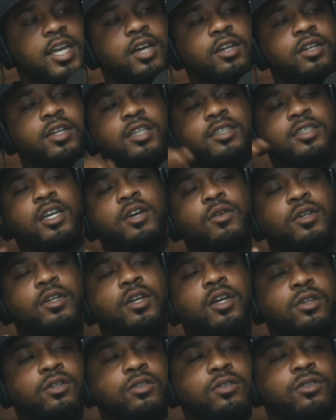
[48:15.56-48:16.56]
how that's how it
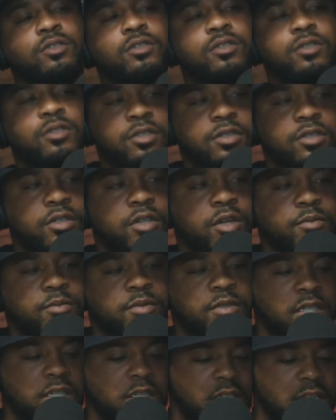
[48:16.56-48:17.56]
go. Okay. You know what I'm
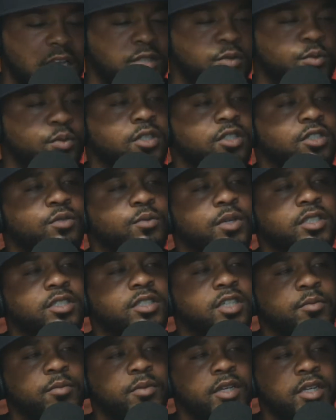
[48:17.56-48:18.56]
saying. That's where the
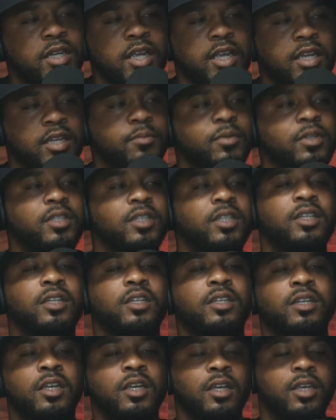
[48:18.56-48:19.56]
switch come in at. But
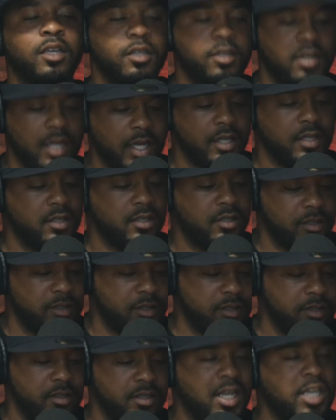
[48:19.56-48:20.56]
then, like,
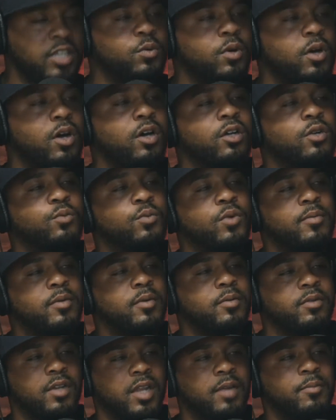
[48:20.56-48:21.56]
that's why all the
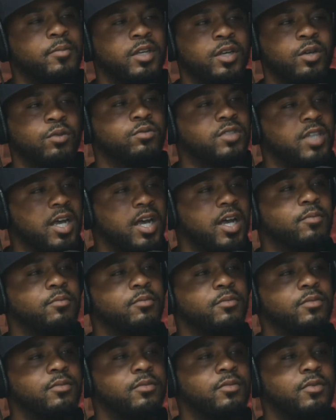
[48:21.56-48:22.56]
women like be on top.
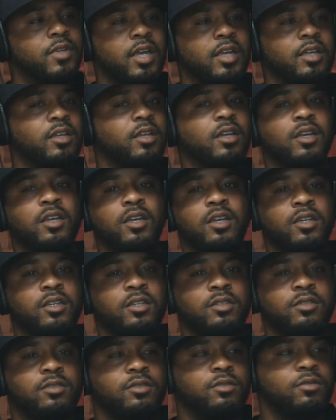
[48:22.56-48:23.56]
Like, mm-hmm.
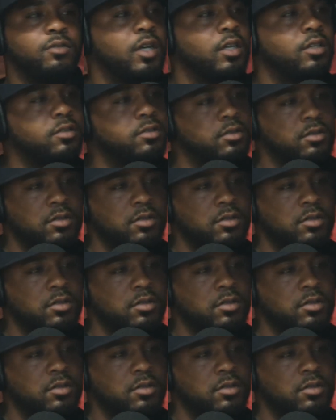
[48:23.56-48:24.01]
you got